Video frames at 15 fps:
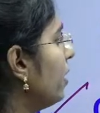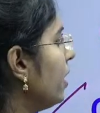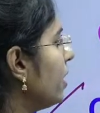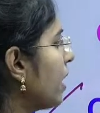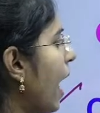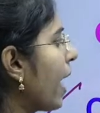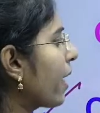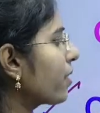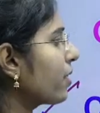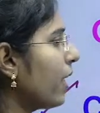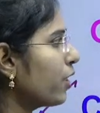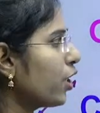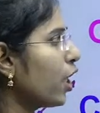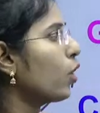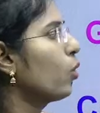acts as
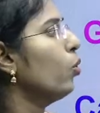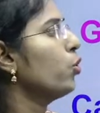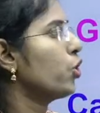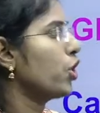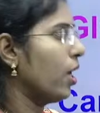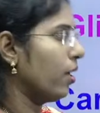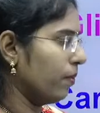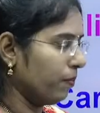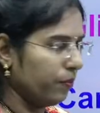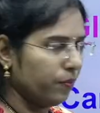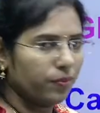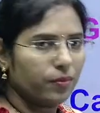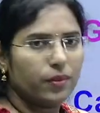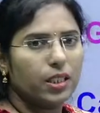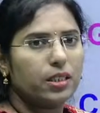a cushion.
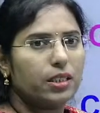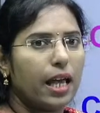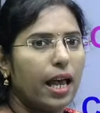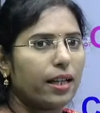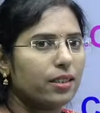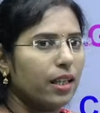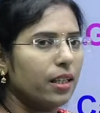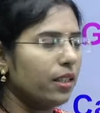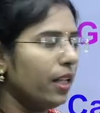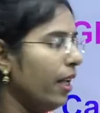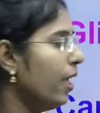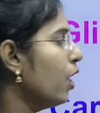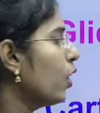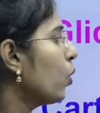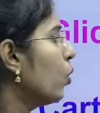This acts as a
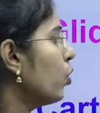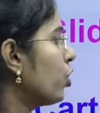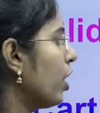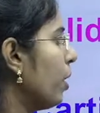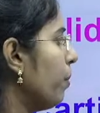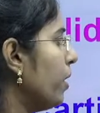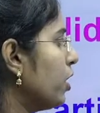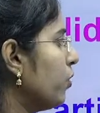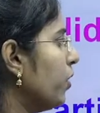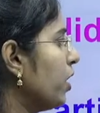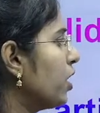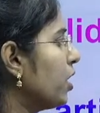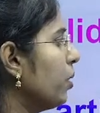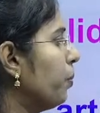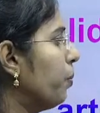cushion, means which
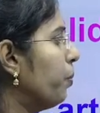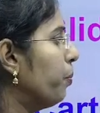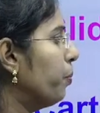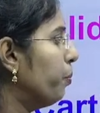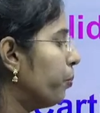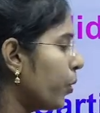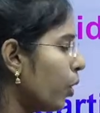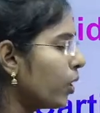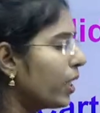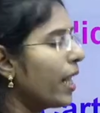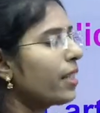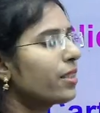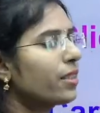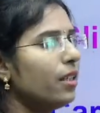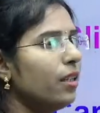protects
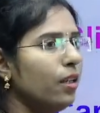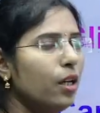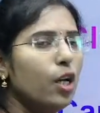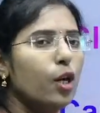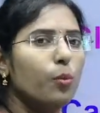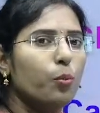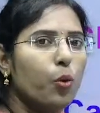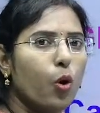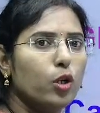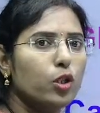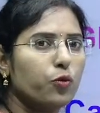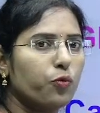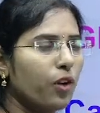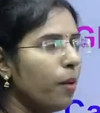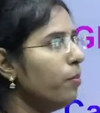the bones
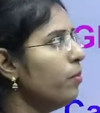from